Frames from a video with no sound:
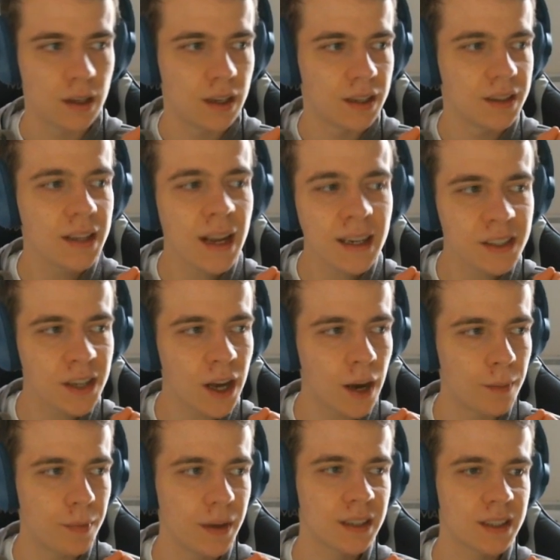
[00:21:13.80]
Next
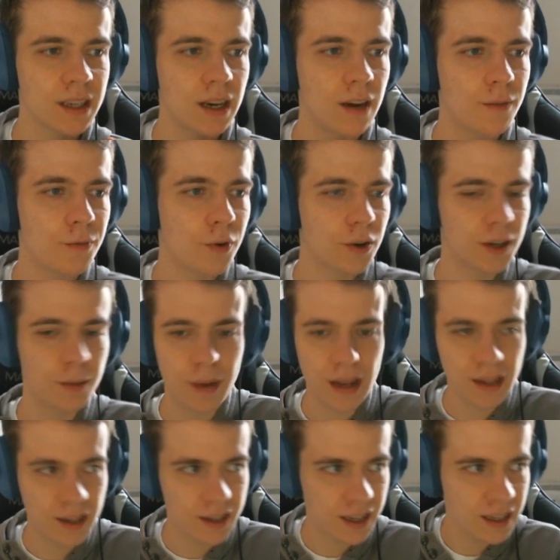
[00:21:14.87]
up is for the
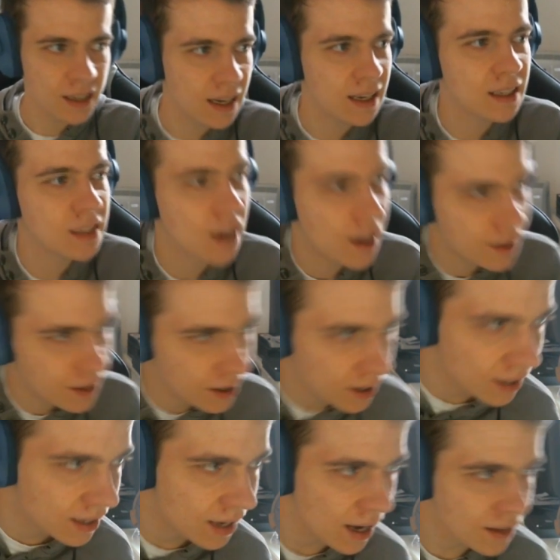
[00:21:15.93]
Paladin is
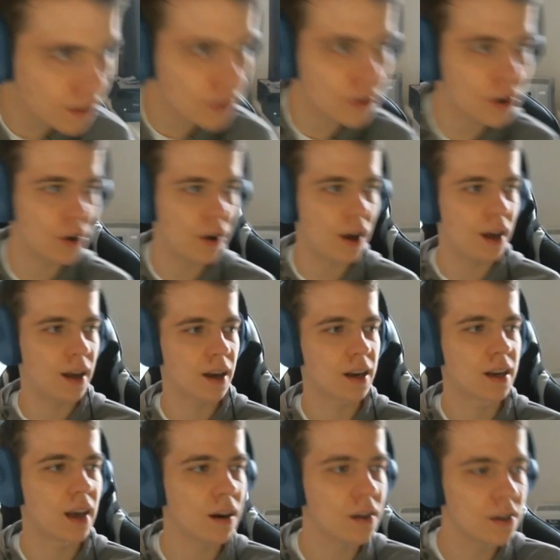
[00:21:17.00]
the Cathedral
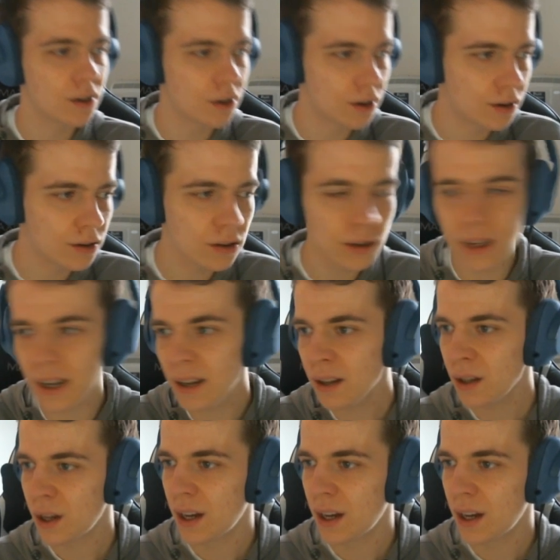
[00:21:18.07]
Gargoyle.